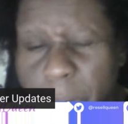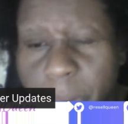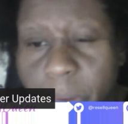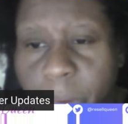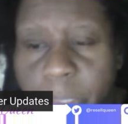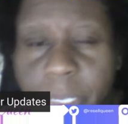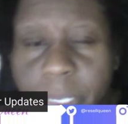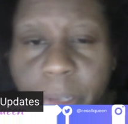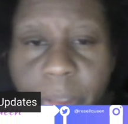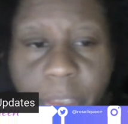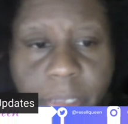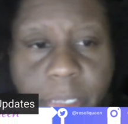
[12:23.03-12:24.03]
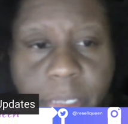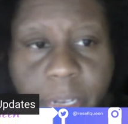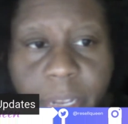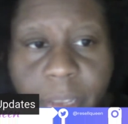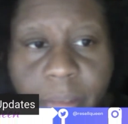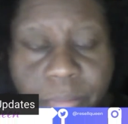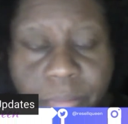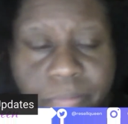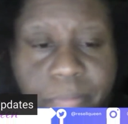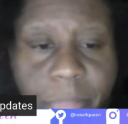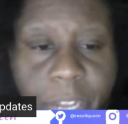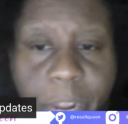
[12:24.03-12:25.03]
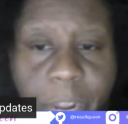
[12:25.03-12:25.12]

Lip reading: the wholesale things that I